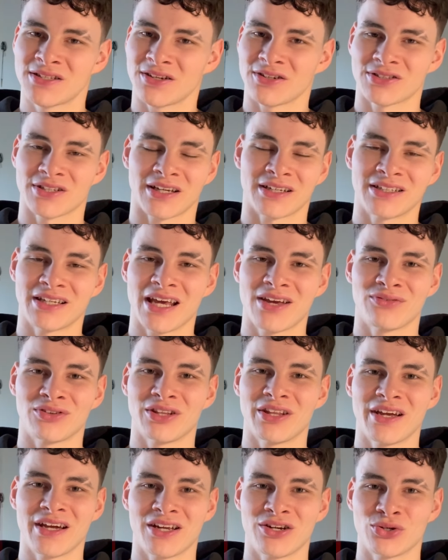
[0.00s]
There's like David
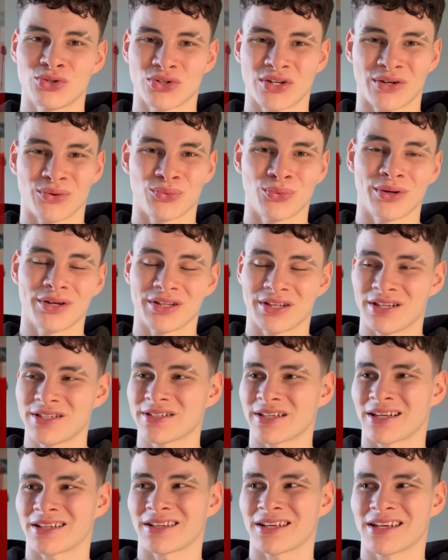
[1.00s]
Lade, who's like he's
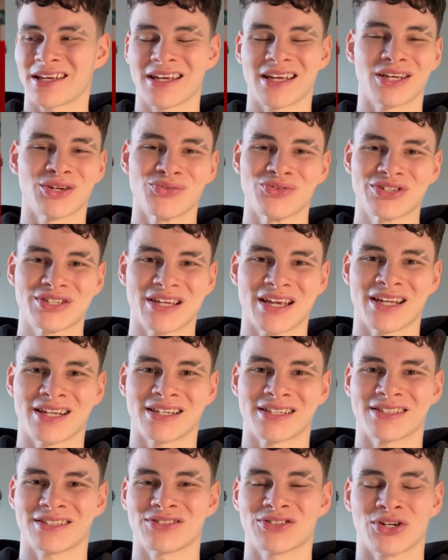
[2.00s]
like the king of
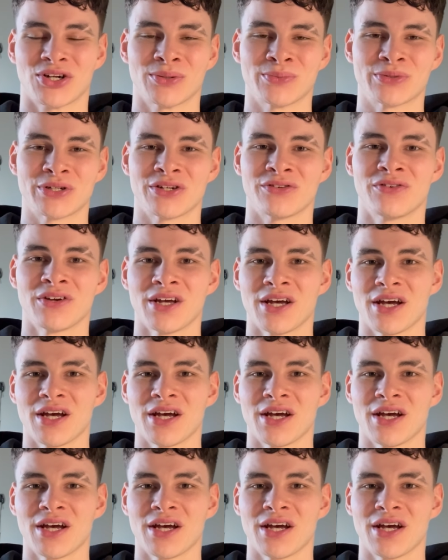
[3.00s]
aesthetics in terms of